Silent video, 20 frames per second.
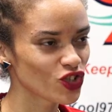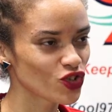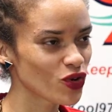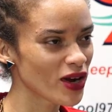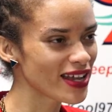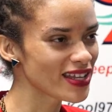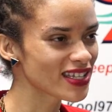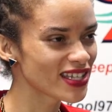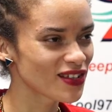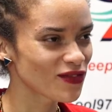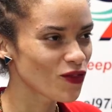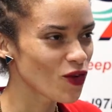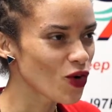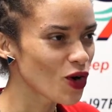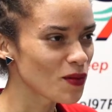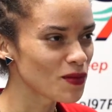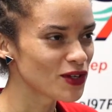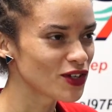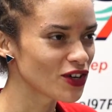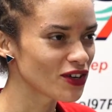
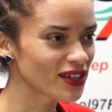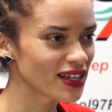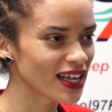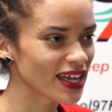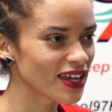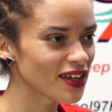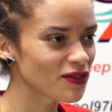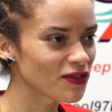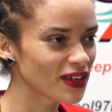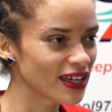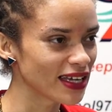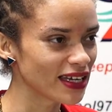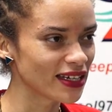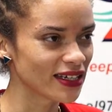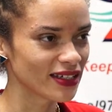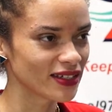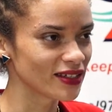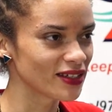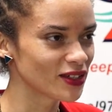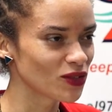transformed your life
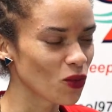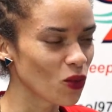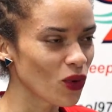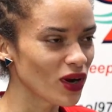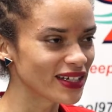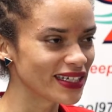in one